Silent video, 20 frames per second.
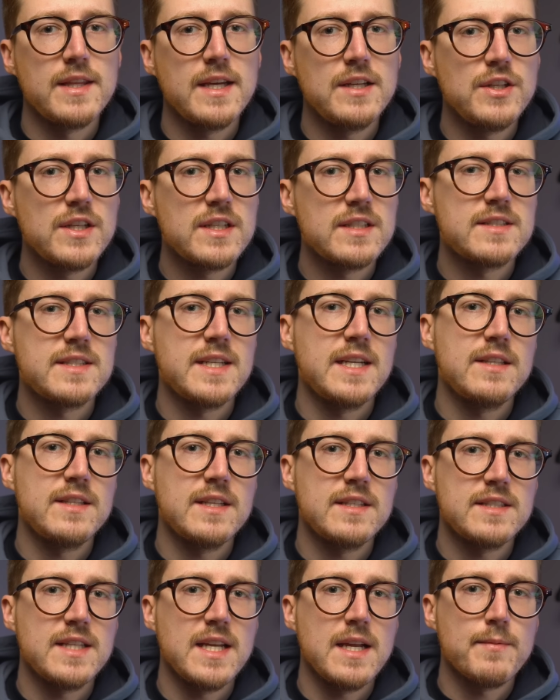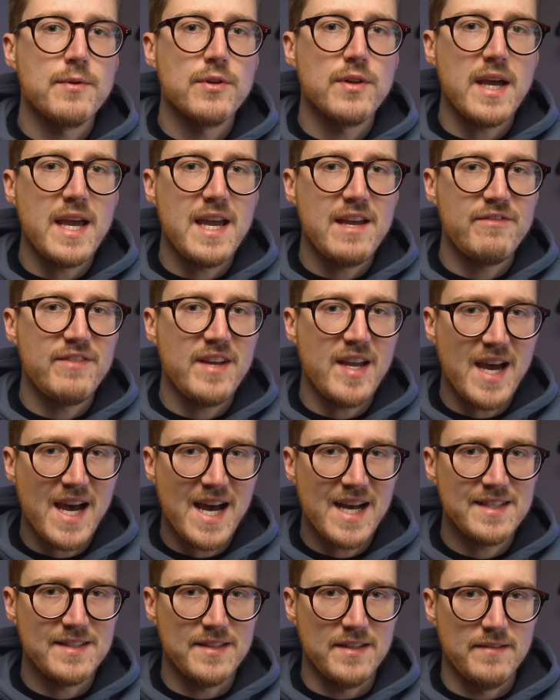then you can see on this table if it
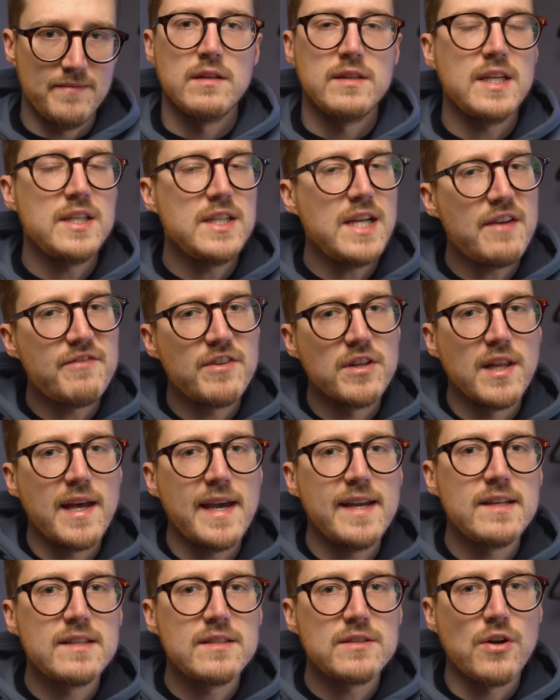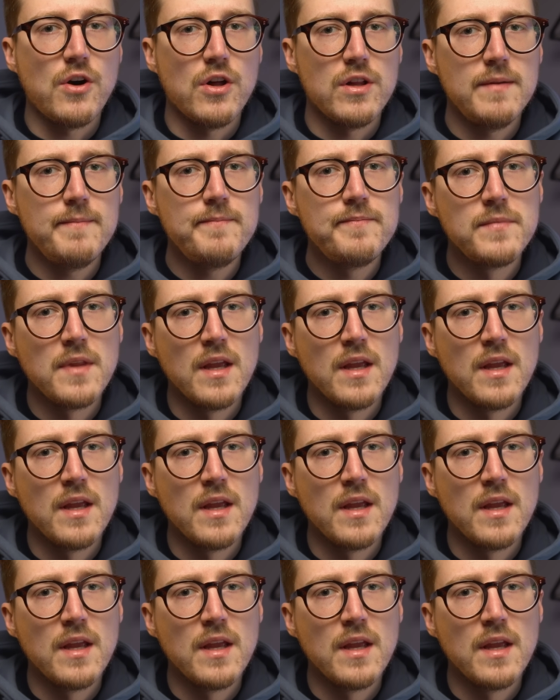has it. Then you have a likes column,